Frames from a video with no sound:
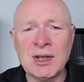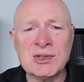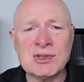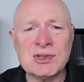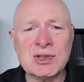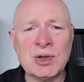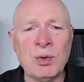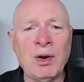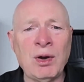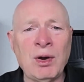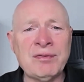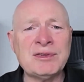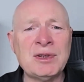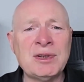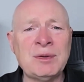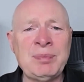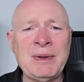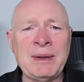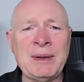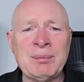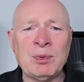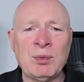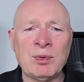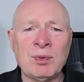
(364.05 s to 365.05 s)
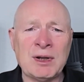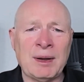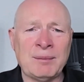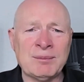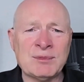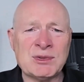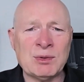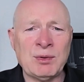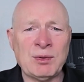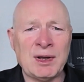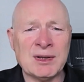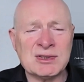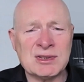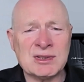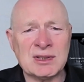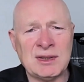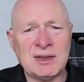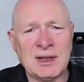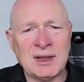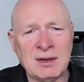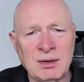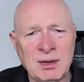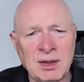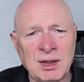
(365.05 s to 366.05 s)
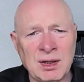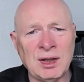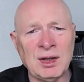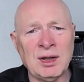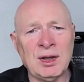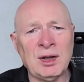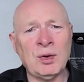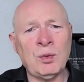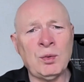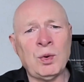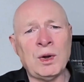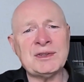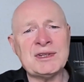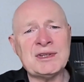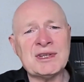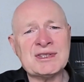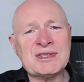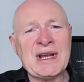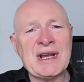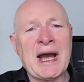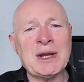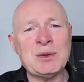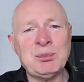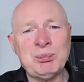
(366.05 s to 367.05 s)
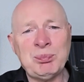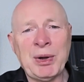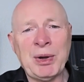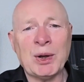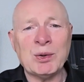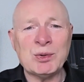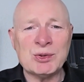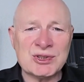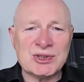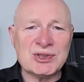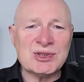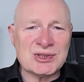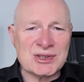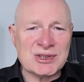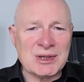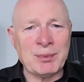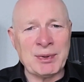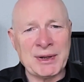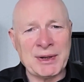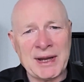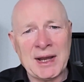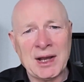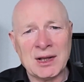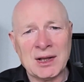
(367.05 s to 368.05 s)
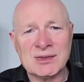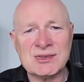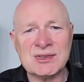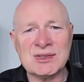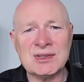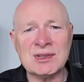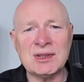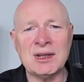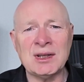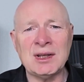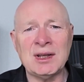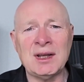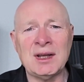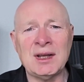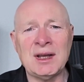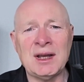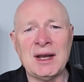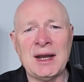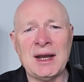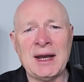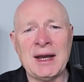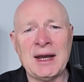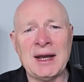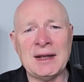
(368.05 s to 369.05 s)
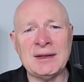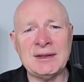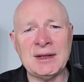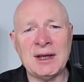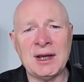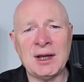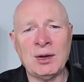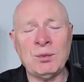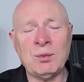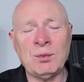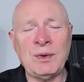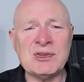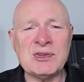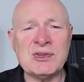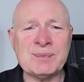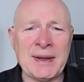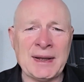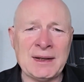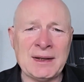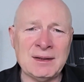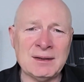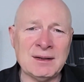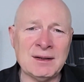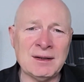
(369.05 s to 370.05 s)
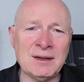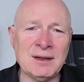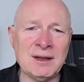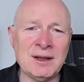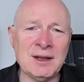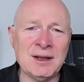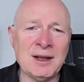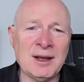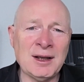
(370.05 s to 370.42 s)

So often people will come to us and they'll want to signpost to somebody else. And we spent